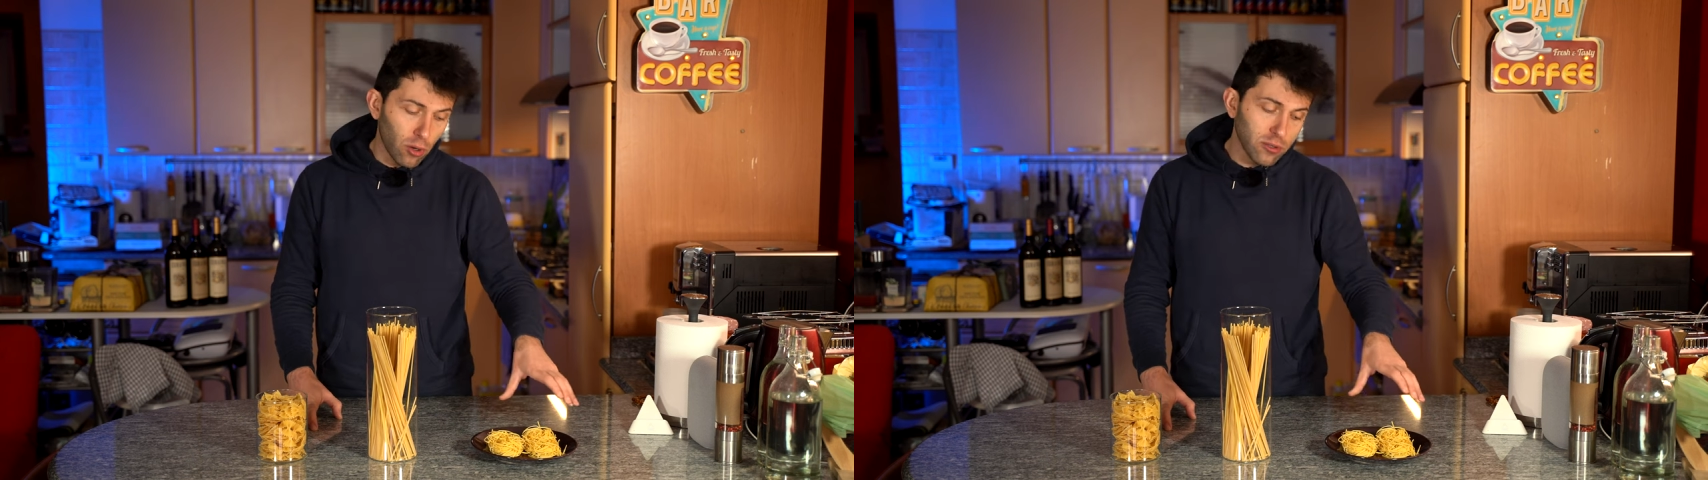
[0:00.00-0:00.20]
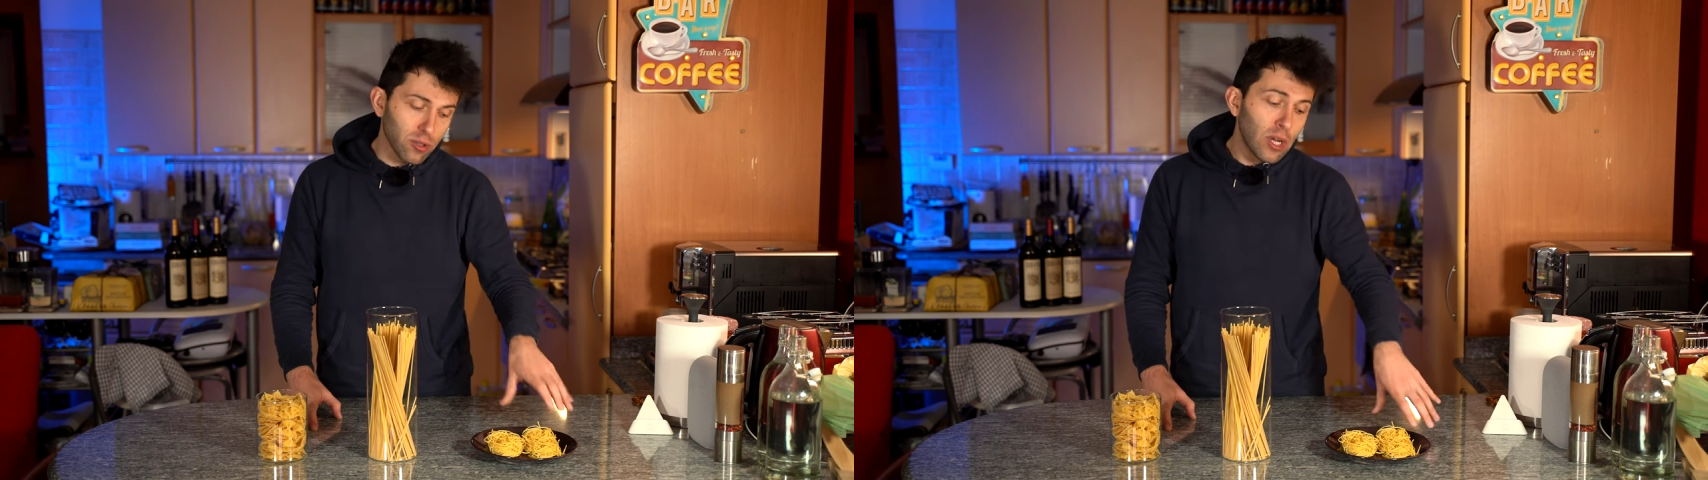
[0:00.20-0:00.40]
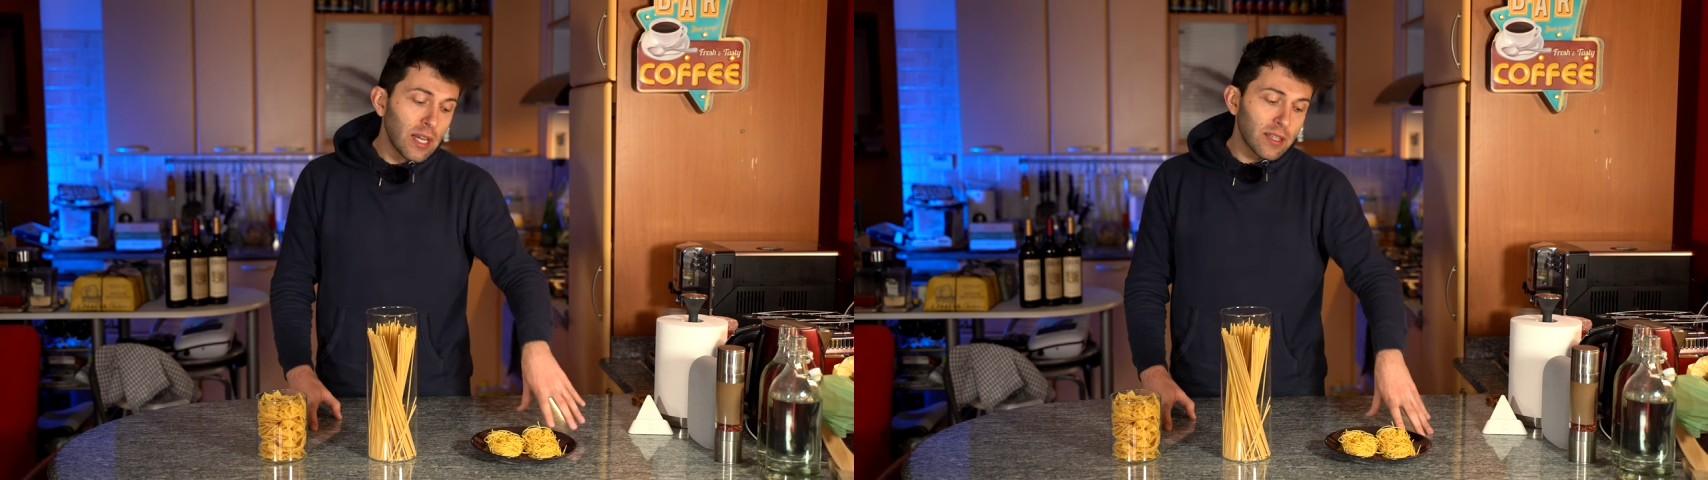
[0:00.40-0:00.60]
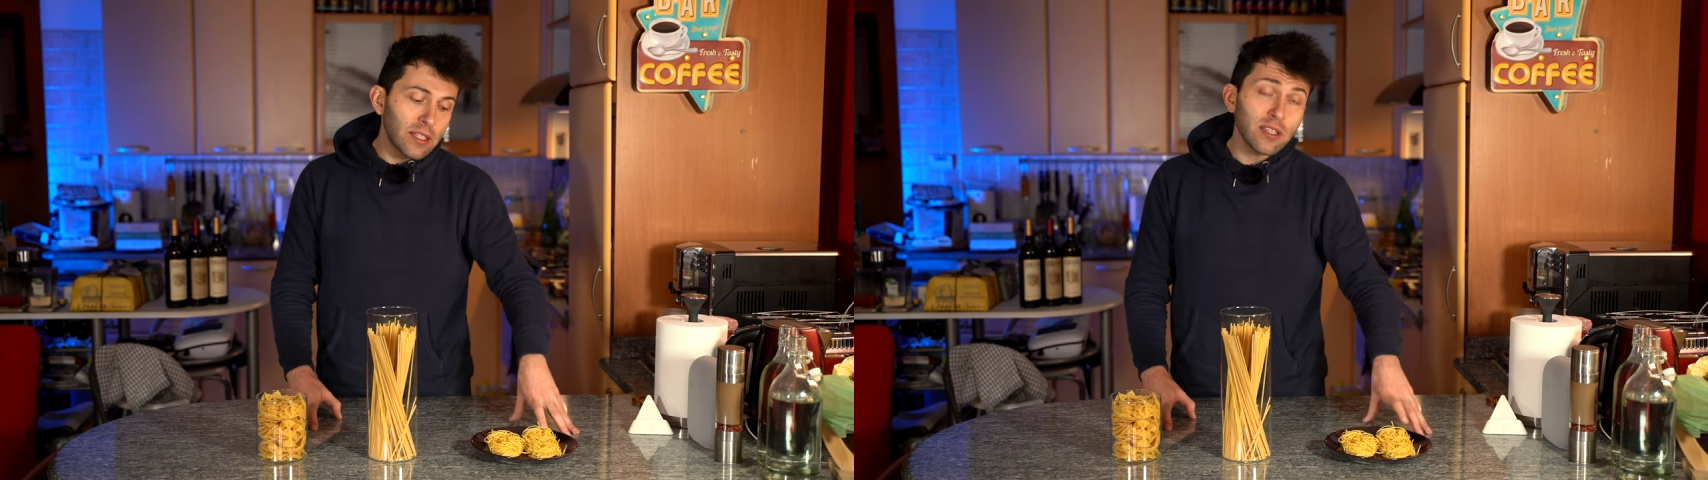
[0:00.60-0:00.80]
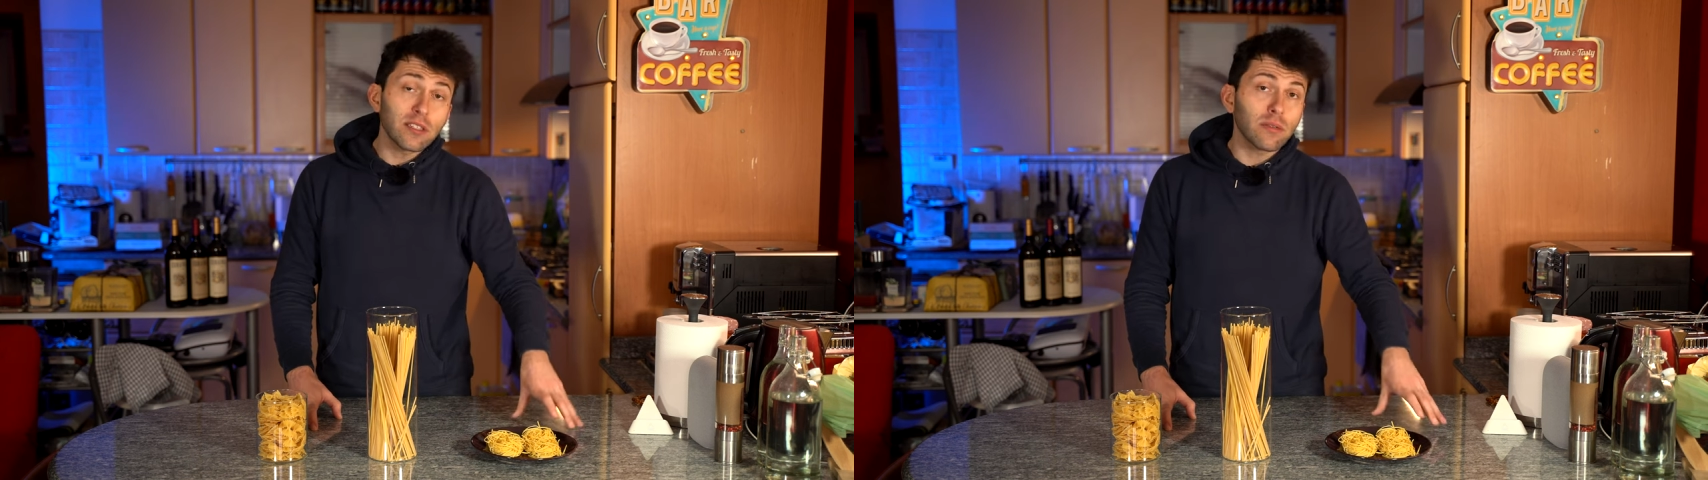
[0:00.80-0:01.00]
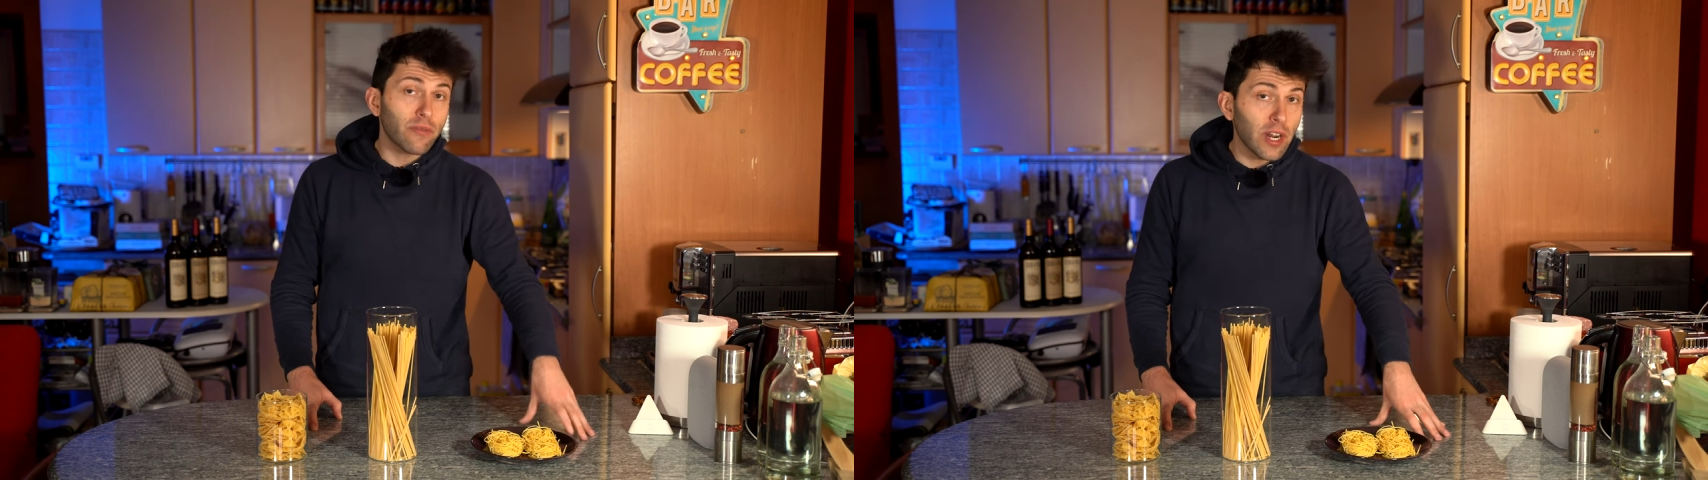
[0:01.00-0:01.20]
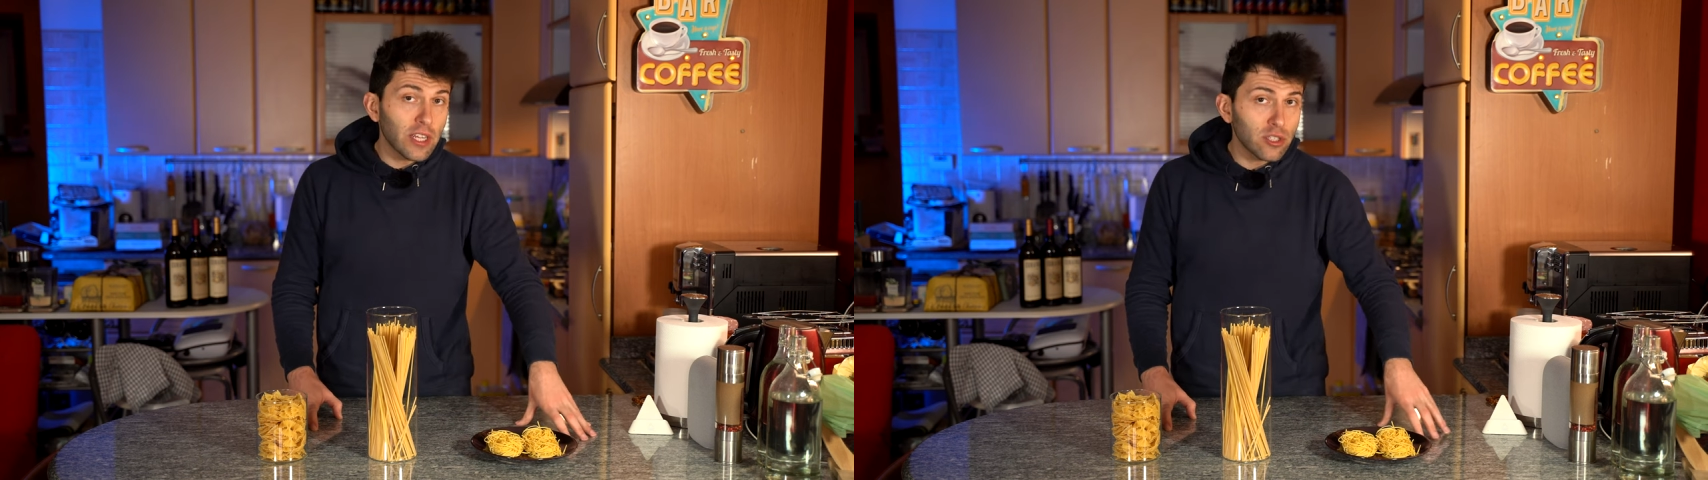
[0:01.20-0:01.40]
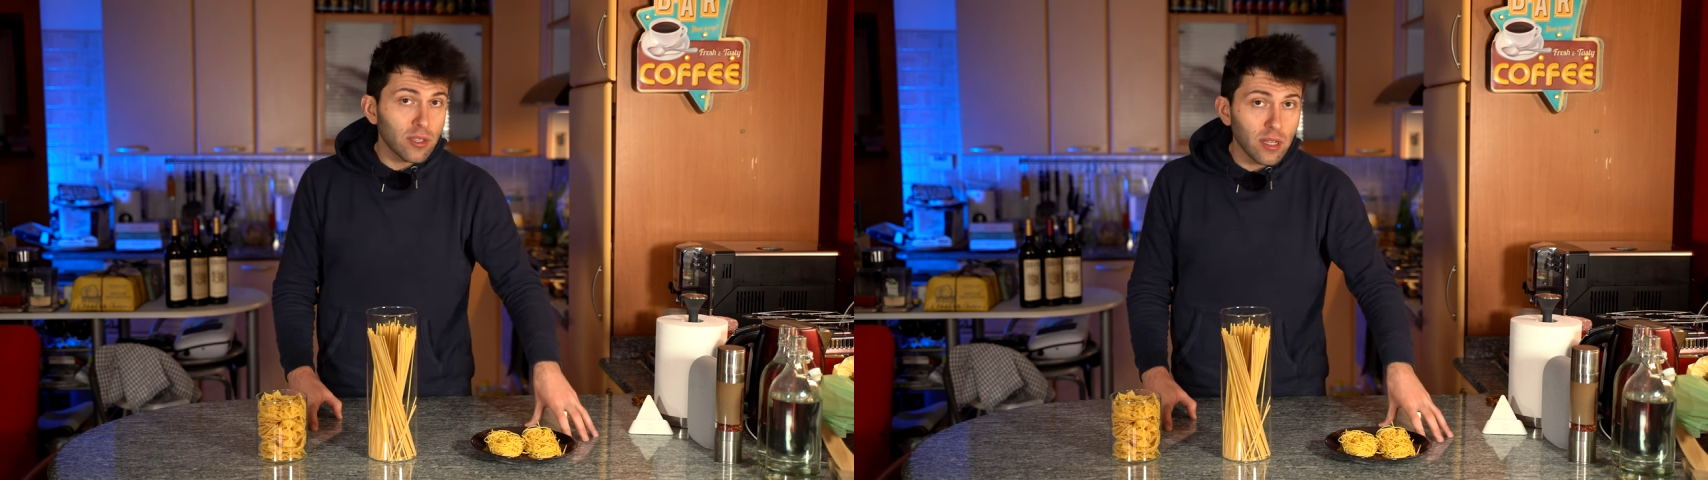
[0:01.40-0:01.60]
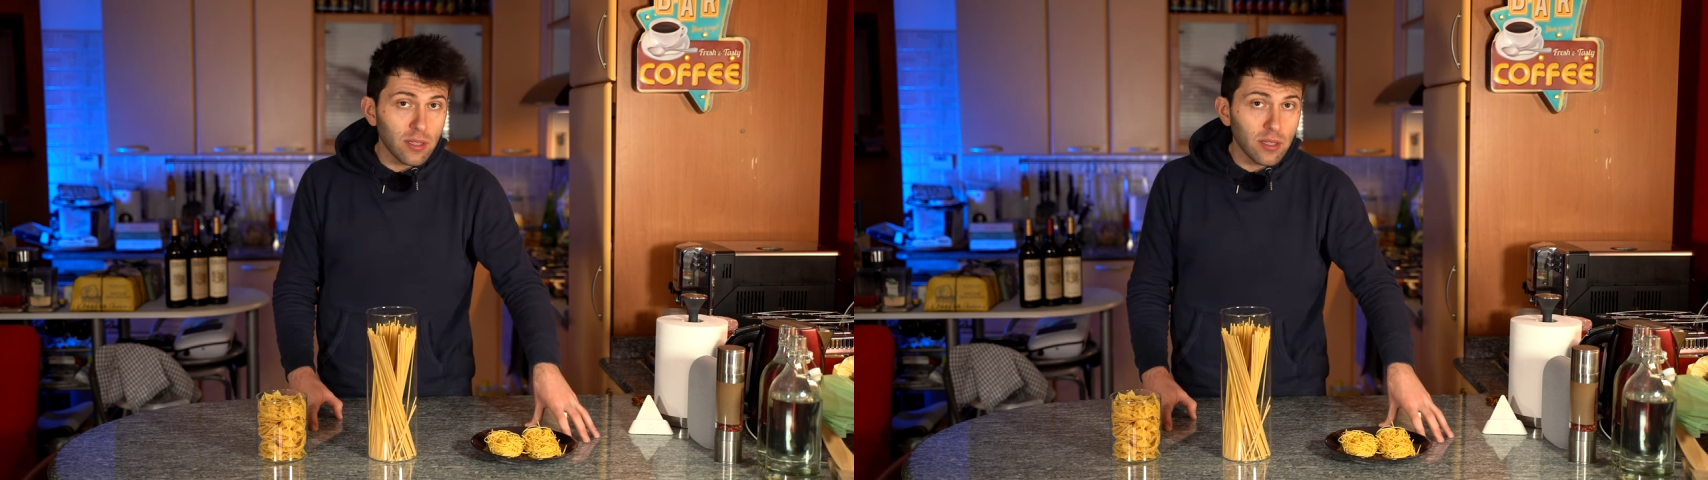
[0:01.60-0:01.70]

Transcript: Also this is fresh